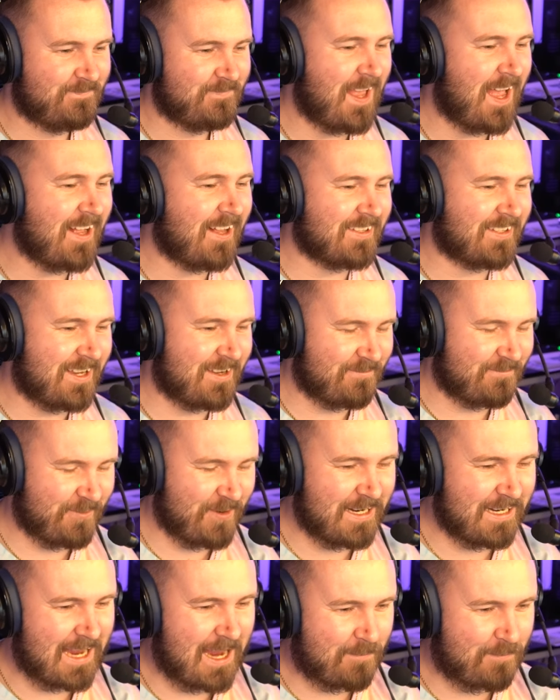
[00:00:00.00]
Nailed it.
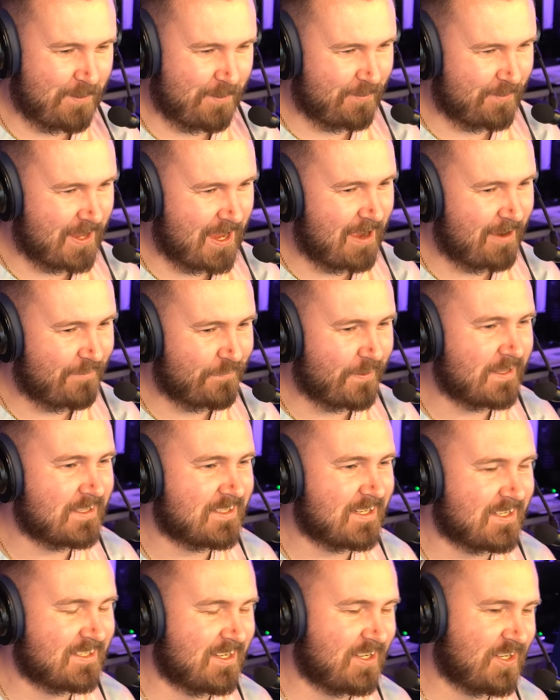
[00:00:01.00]
Really happy with that.
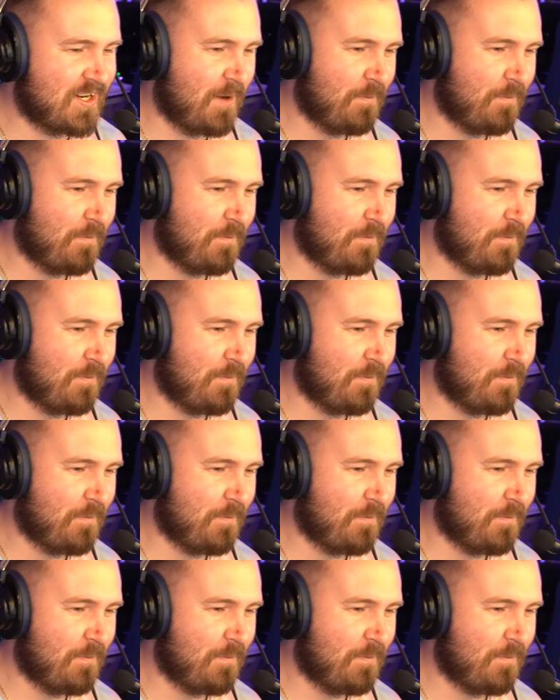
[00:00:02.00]
Fantastic